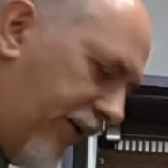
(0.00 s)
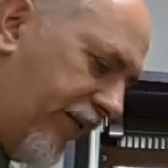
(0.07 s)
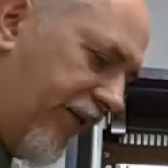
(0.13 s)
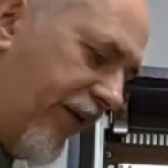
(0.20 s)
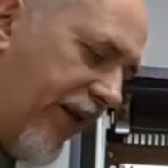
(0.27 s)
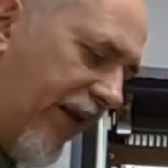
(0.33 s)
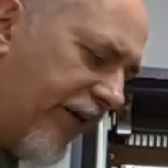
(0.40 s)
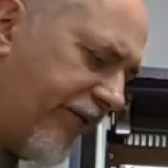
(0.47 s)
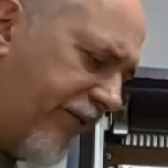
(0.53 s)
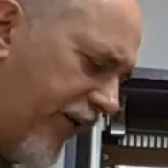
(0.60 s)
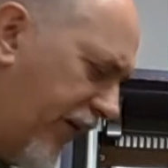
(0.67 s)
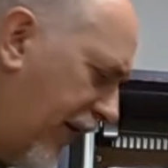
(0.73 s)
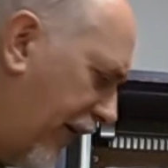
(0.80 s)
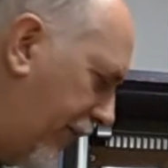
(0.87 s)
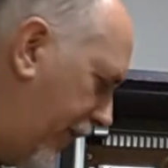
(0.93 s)
the next
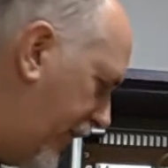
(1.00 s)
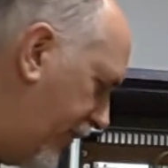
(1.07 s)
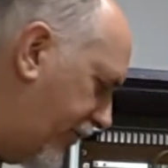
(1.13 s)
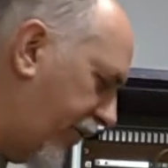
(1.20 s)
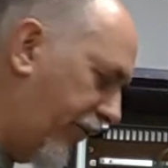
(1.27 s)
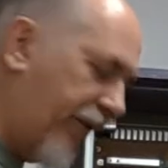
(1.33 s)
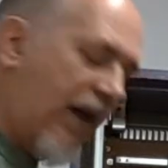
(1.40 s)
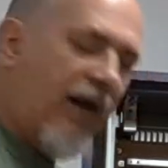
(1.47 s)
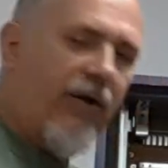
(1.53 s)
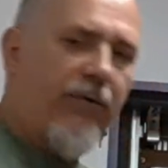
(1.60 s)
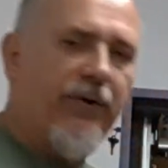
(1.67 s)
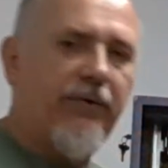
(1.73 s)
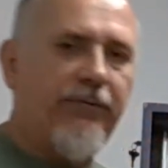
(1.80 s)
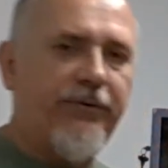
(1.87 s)
thing that we did, so now it